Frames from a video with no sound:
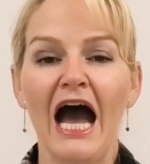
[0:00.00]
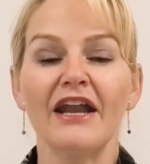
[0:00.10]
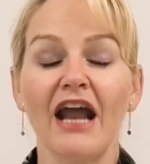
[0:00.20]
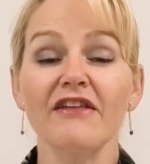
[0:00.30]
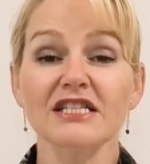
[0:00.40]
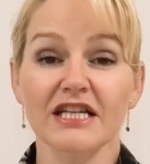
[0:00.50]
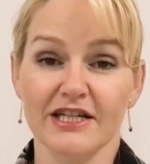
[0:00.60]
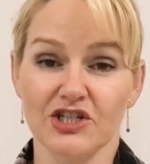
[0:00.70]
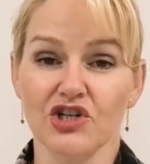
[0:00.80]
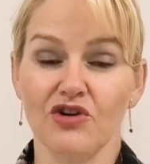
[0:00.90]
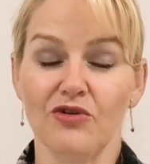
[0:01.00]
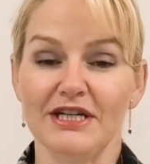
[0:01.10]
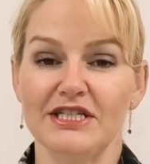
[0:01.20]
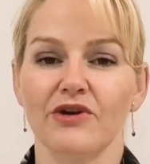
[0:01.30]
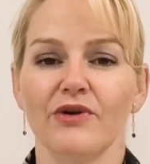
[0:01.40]
Another selection
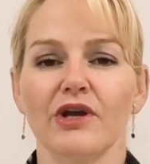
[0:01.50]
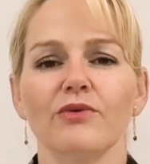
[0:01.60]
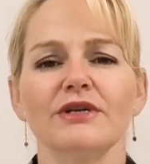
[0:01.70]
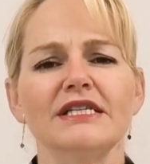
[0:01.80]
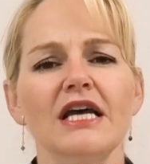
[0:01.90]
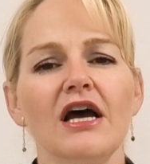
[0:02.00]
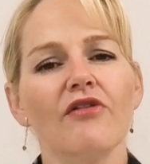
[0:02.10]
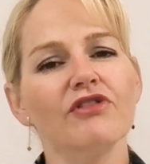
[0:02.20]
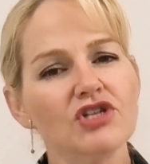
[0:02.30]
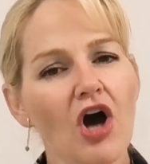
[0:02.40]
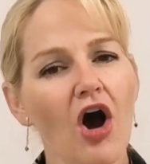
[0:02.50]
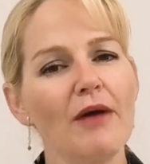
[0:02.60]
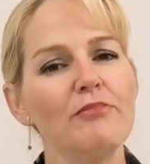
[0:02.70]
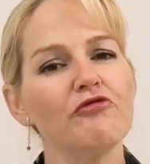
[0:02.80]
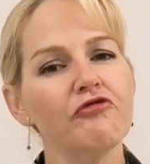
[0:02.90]
criteria is the
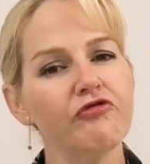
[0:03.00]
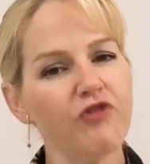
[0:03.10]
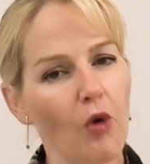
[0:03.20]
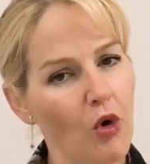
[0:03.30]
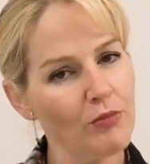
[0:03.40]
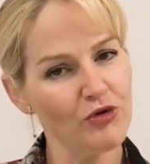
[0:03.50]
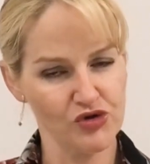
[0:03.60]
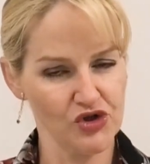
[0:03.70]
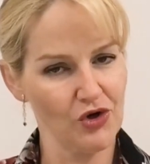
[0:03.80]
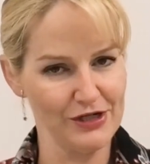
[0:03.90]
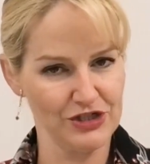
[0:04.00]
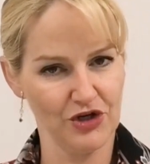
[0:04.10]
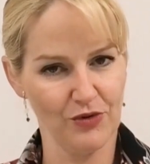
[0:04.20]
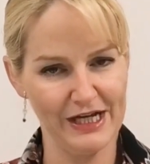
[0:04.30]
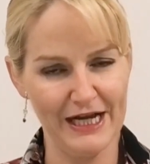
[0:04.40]
type of form you're trying to
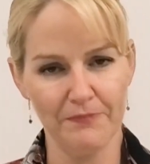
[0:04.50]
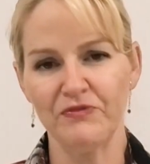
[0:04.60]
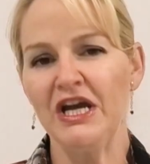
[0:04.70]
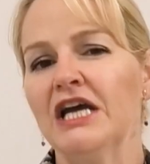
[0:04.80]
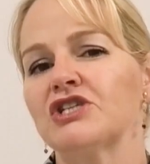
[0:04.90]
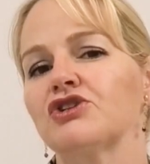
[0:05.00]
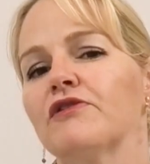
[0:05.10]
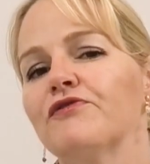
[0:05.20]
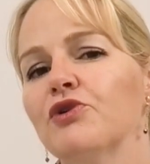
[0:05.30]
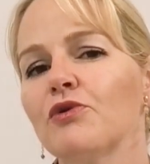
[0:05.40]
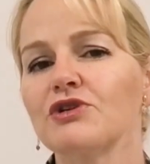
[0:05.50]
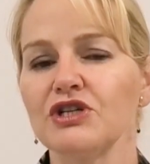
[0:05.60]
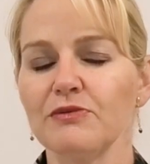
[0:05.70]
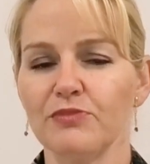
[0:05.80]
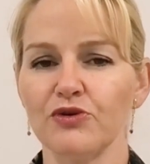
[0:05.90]
create. So if you want
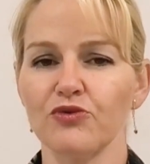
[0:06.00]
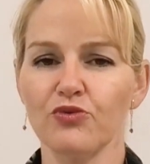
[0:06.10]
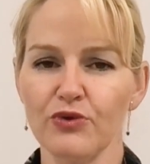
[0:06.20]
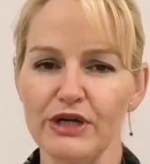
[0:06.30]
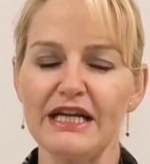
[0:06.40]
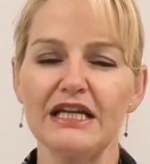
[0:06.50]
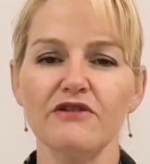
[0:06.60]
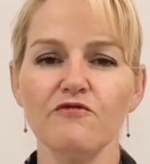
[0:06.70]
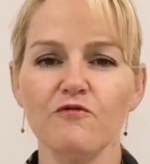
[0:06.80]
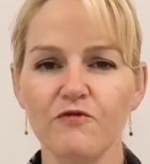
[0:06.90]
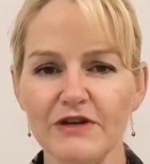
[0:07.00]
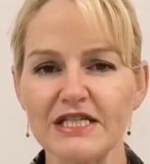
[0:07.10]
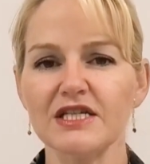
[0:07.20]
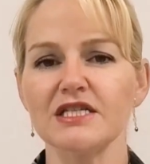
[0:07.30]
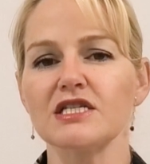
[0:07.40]
to build really
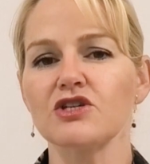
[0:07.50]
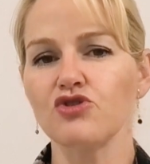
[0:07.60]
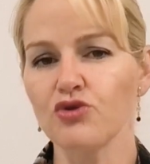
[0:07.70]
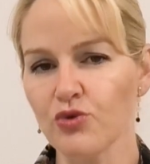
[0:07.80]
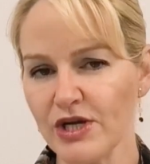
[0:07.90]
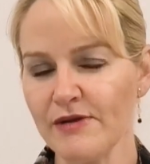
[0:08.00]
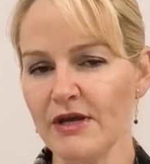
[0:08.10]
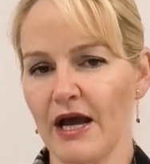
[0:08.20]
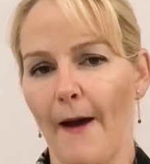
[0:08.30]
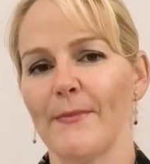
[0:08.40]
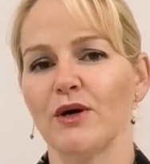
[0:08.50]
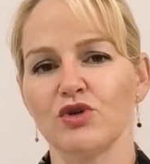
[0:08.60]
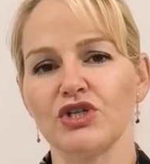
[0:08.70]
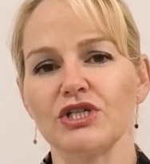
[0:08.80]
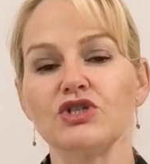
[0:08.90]
viscous, creamy
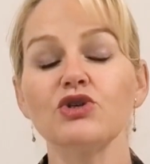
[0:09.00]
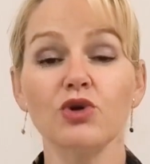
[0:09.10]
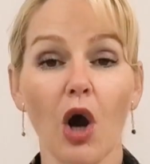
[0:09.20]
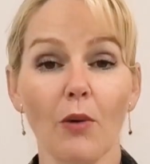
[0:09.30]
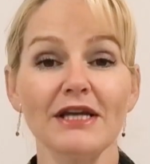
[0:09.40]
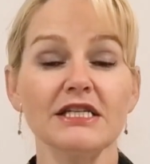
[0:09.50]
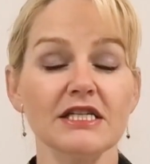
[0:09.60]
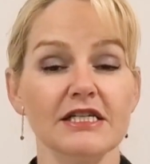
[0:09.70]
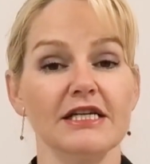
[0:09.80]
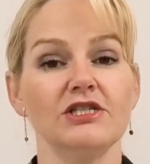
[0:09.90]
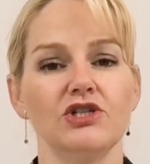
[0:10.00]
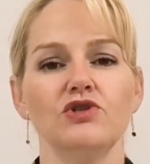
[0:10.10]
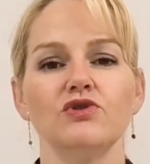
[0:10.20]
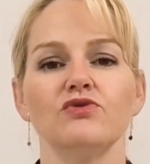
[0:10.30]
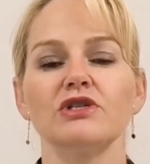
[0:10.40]
emulsions, you're going to need to
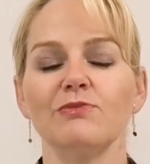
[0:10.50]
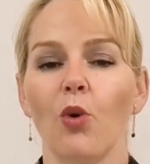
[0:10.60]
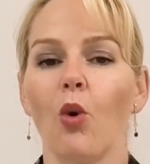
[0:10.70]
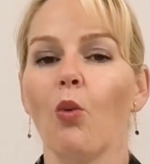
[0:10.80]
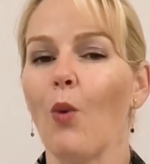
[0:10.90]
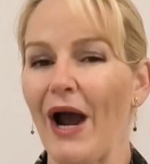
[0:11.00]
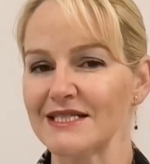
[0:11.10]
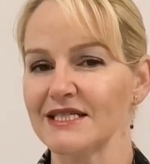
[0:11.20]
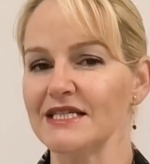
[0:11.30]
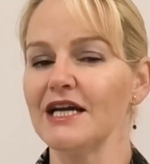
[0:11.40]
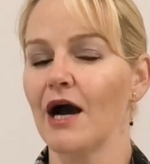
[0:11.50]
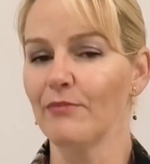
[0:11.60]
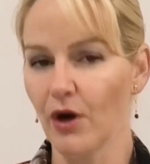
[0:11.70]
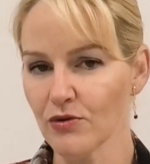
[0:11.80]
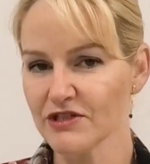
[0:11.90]
use more waxy
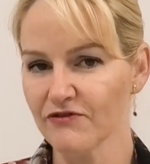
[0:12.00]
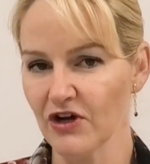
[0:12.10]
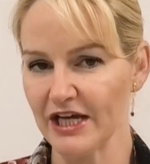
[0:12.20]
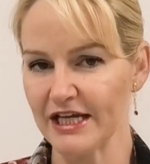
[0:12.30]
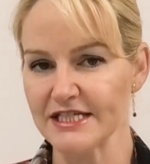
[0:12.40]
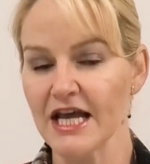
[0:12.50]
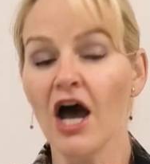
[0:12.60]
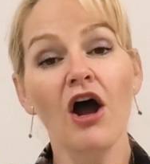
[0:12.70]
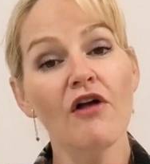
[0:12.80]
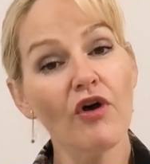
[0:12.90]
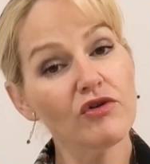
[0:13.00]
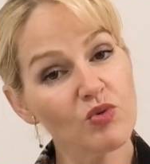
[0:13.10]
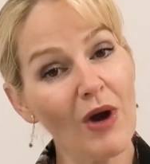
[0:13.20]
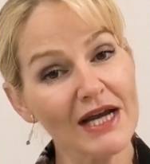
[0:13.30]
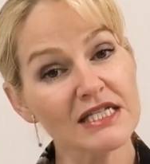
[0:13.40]
emulsifiers. Those
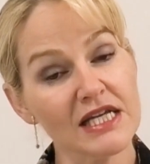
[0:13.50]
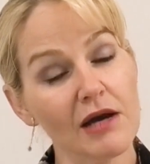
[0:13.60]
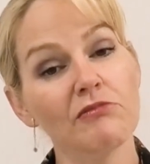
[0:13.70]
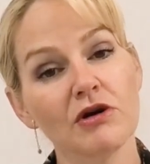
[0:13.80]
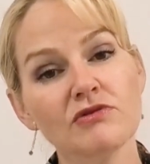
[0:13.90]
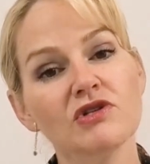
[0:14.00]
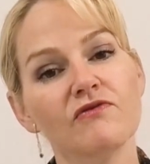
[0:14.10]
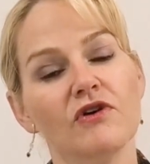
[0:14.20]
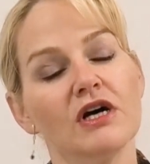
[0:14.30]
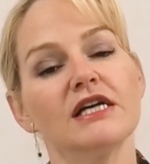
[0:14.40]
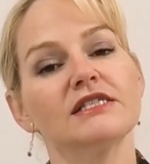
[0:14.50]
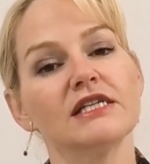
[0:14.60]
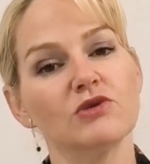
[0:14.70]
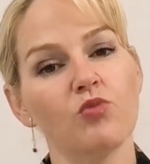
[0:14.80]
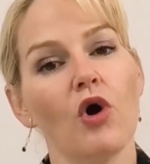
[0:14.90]
waxy
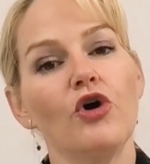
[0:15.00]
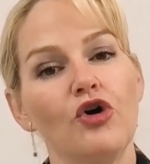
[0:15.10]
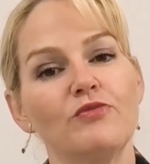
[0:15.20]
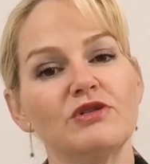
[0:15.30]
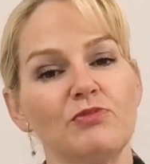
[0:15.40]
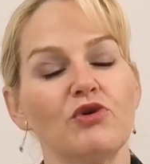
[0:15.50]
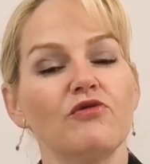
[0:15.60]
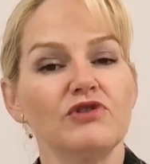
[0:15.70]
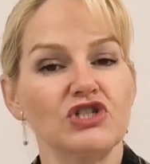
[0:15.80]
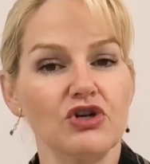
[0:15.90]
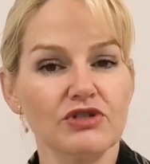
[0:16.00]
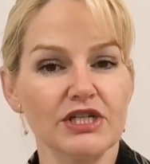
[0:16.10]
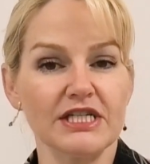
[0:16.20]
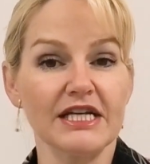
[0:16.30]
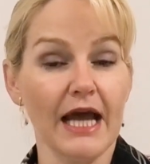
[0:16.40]
emulsifiers is what helps build
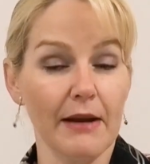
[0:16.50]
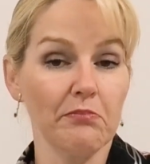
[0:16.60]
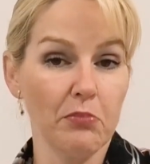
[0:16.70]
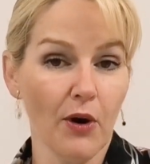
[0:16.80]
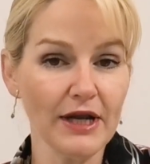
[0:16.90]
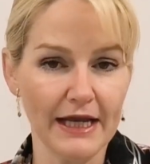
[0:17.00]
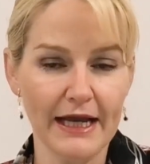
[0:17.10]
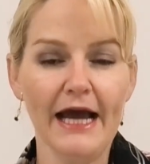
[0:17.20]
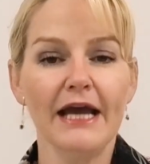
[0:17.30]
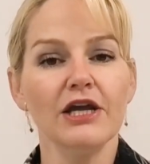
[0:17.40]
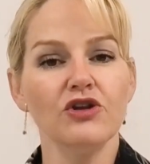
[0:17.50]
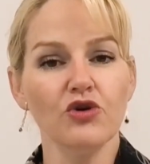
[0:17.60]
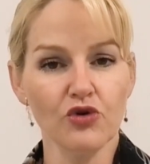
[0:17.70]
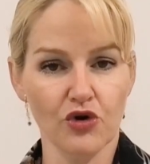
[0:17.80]
viscosity and body in your